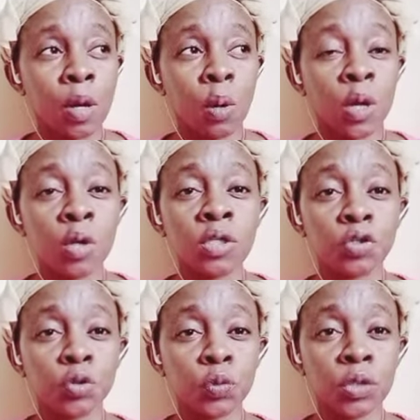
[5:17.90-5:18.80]
we're not
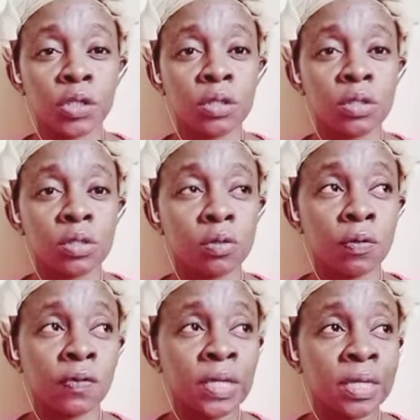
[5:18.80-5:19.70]
assured
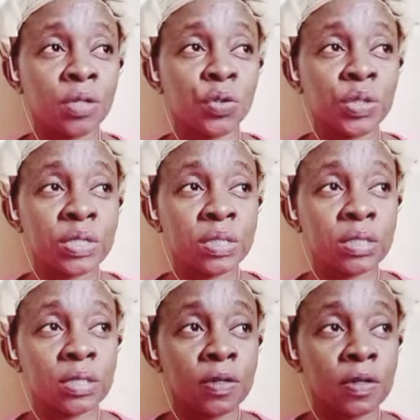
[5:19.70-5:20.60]
of
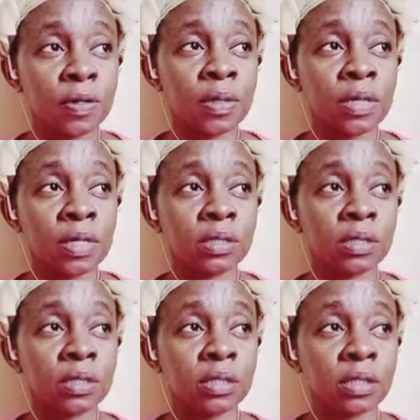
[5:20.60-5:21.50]
electricity in the
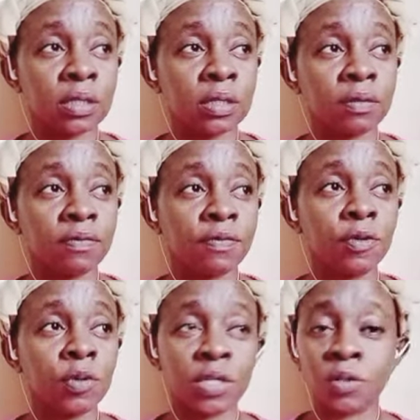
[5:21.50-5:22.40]
next few
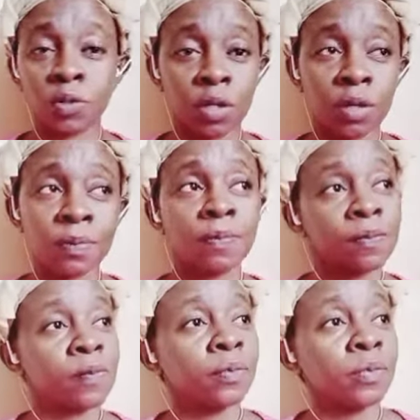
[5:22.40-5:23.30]
years to come,
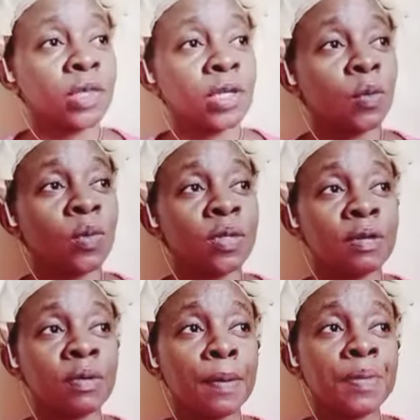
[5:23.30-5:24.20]
with the
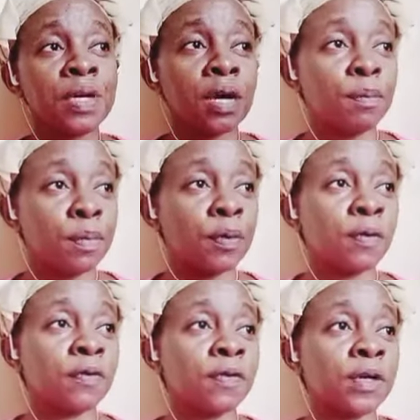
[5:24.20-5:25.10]
ramping up
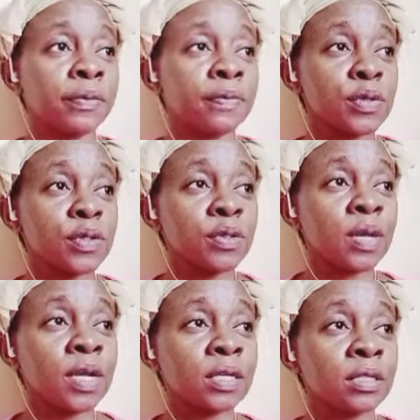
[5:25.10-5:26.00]
of solar
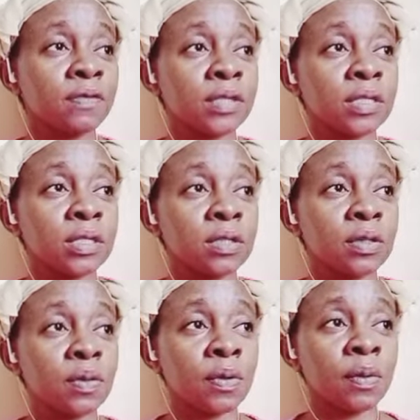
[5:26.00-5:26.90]
activity,
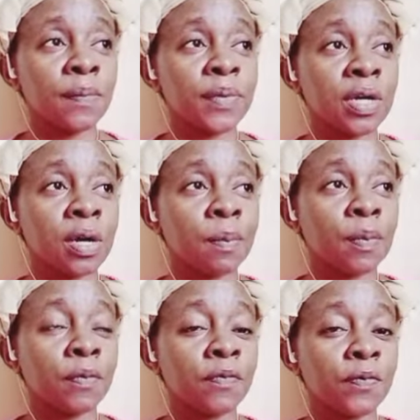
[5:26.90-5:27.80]
the ramping up
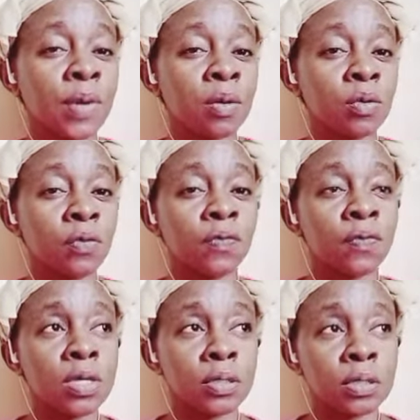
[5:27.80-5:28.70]
of a lot of
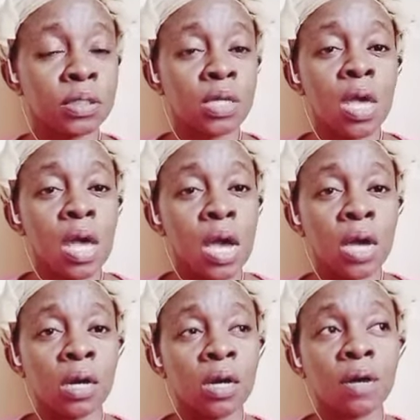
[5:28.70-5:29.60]
things
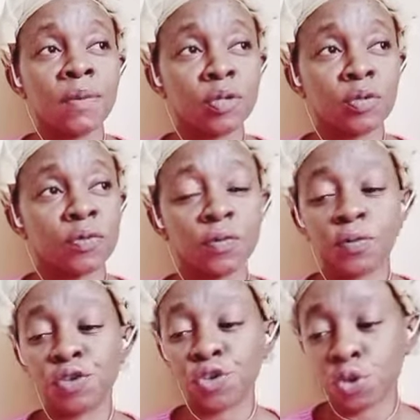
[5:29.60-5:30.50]
are coming to
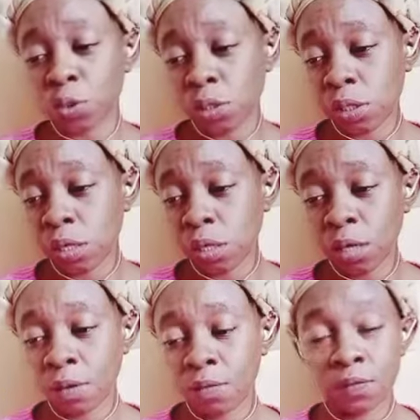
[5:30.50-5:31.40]
fruition
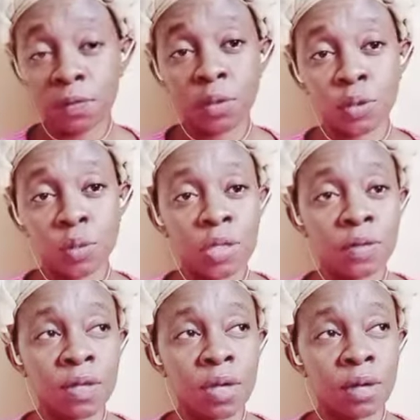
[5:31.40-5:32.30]
very soon, and